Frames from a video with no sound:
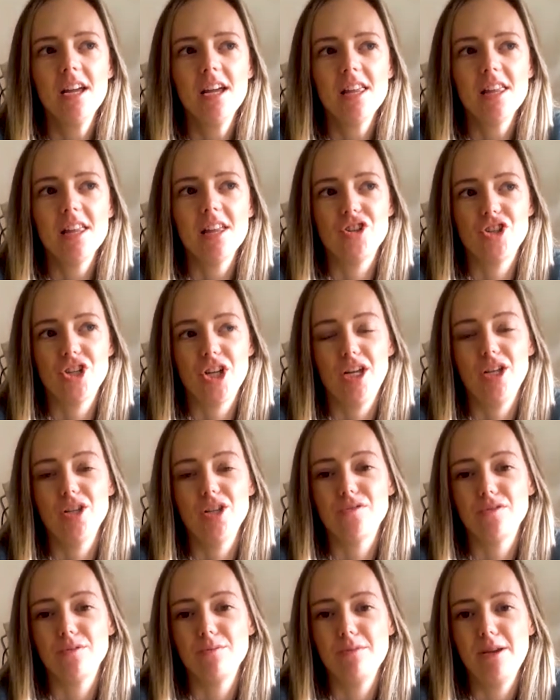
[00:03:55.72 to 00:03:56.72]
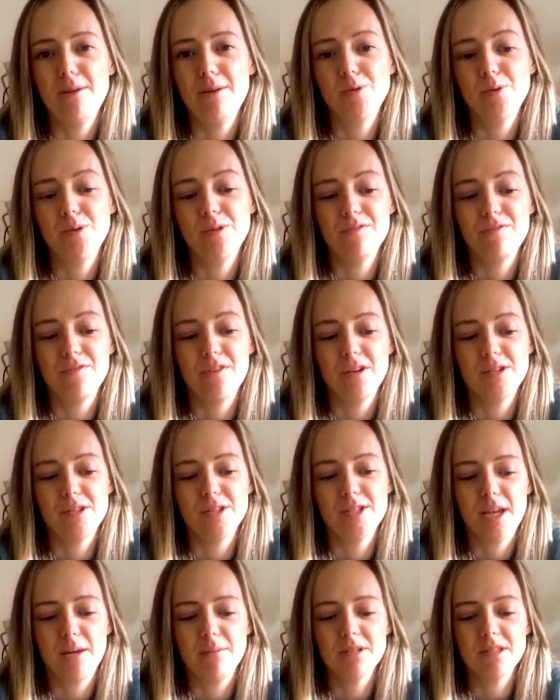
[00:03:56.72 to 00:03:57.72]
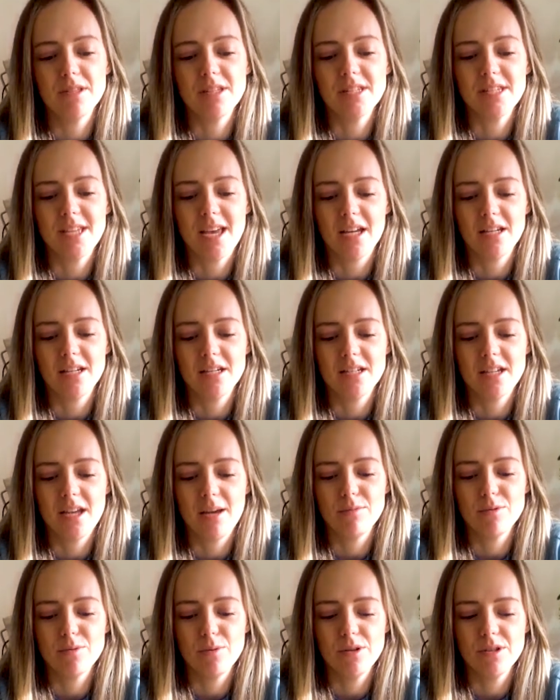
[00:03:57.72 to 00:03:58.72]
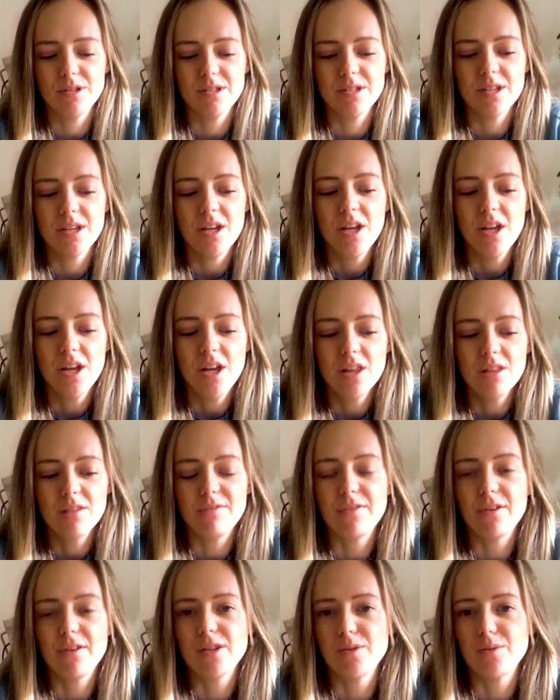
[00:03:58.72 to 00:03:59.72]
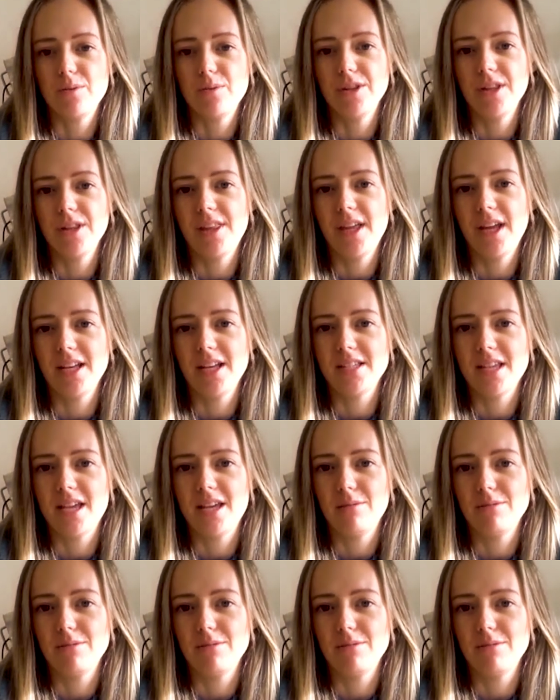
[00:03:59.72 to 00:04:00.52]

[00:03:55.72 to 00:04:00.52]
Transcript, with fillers: that changed for me between the first attempt and the second attempt was the first one. I think I said I